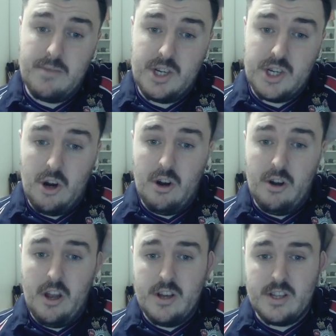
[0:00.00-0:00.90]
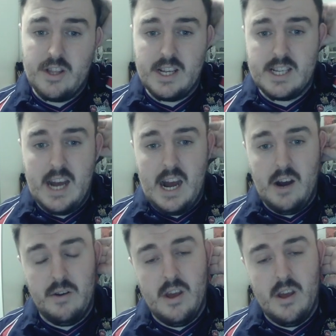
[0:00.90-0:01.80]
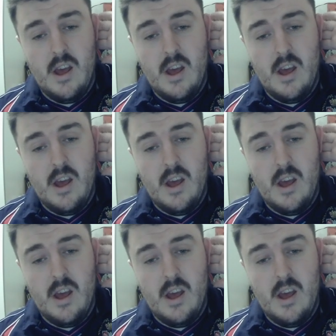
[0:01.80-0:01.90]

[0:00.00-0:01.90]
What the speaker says: he's shot loads of things down.